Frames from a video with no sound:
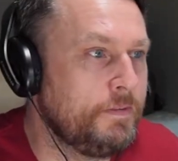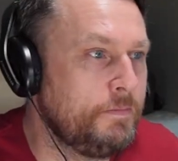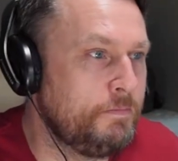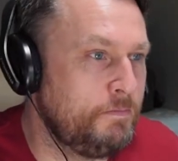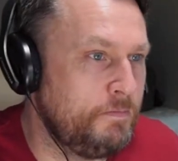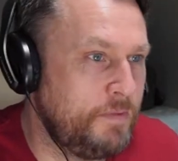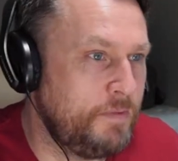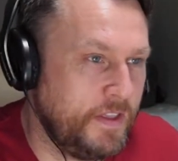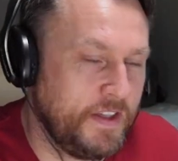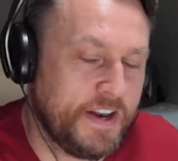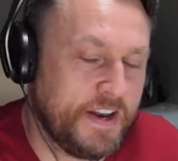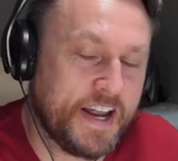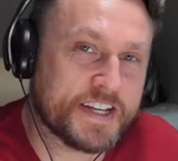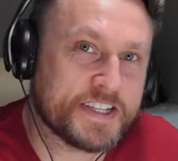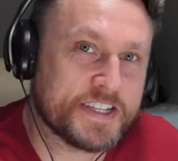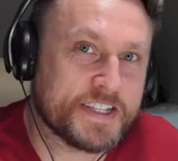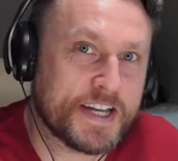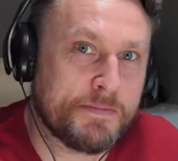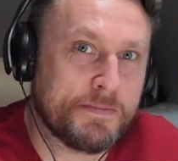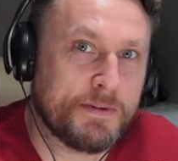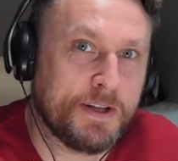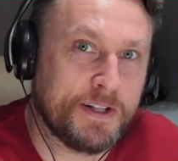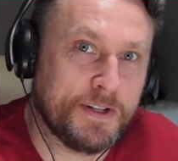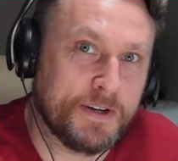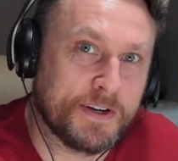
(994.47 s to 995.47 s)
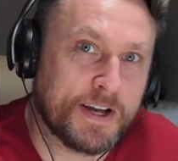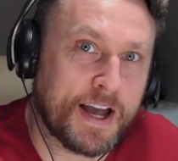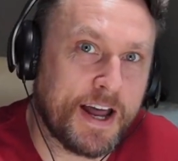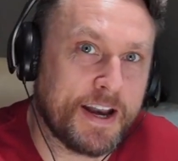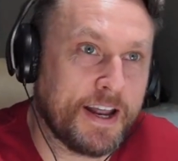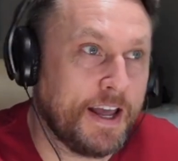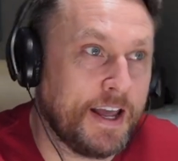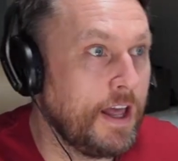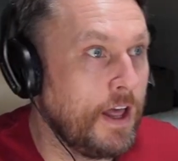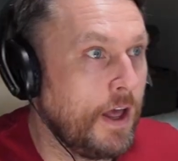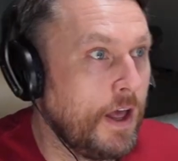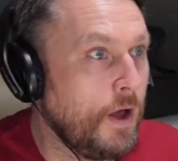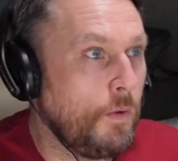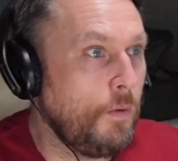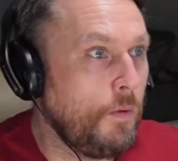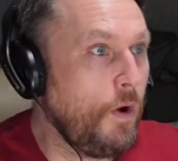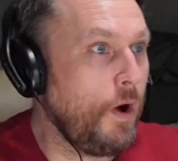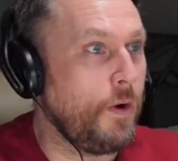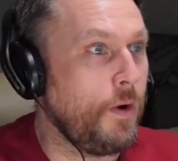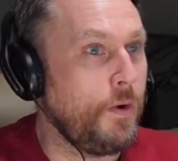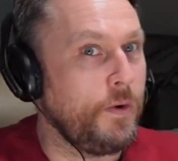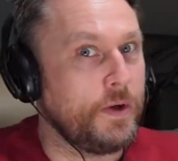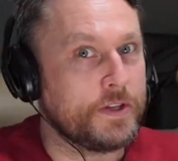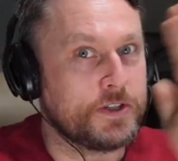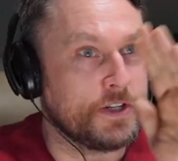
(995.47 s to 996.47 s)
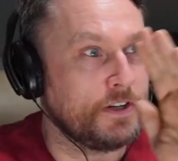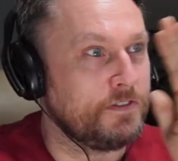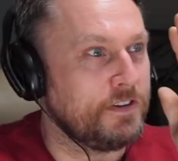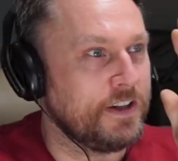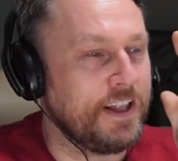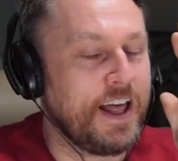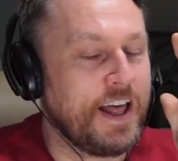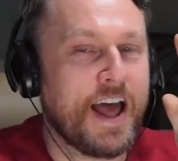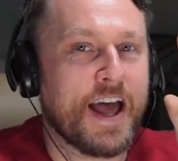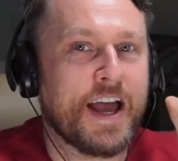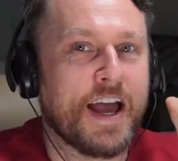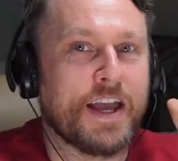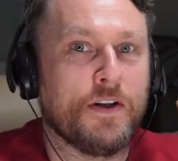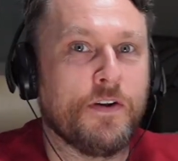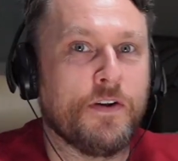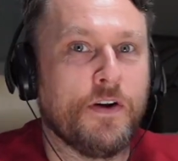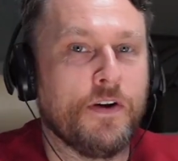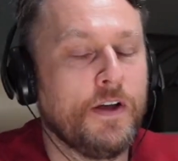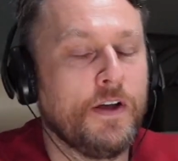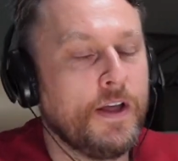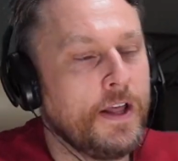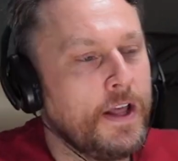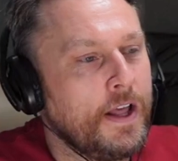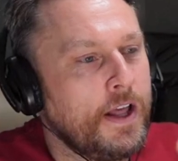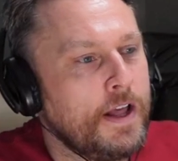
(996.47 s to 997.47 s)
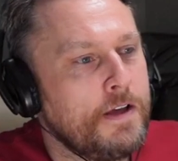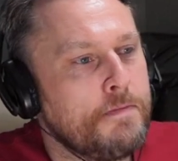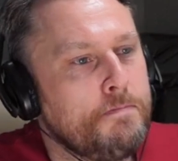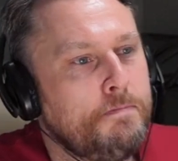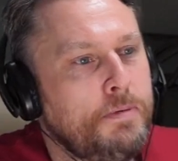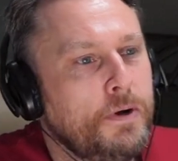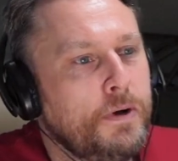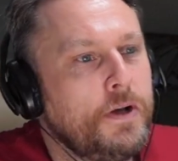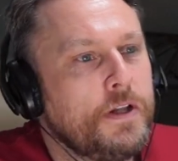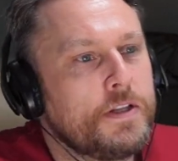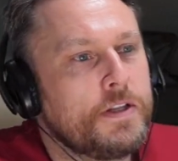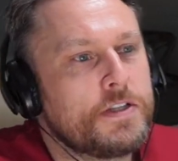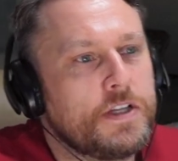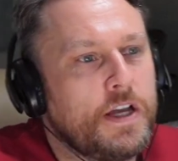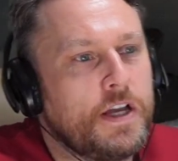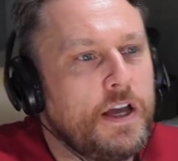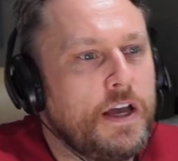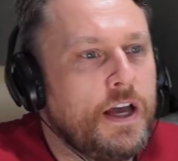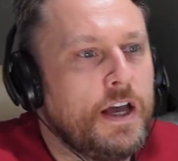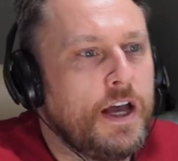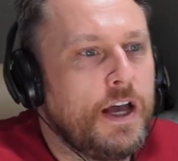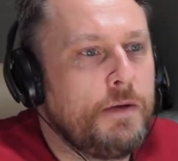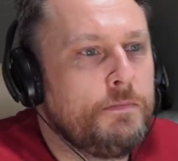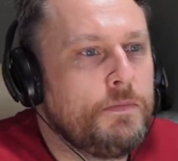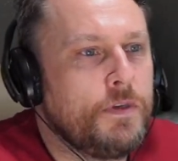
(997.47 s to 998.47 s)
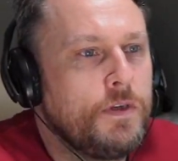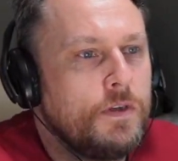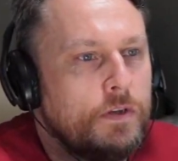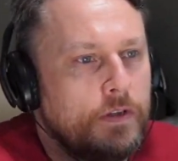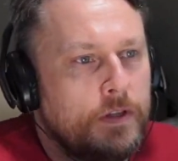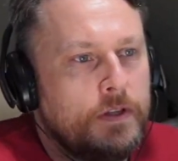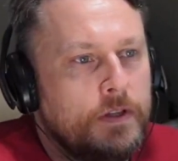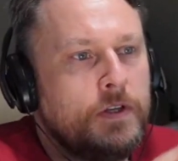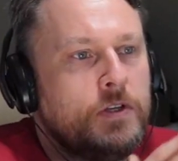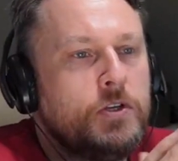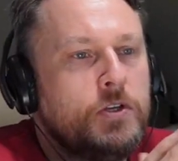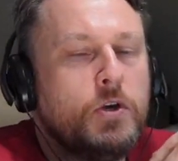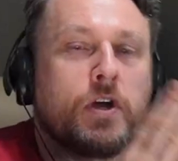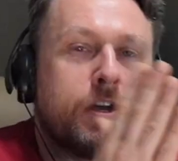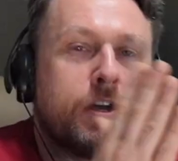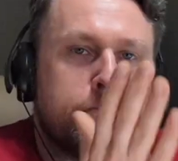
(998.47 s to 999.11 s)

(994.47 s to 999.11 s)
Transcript: the next time you look at it, whoa, it's over there, But you can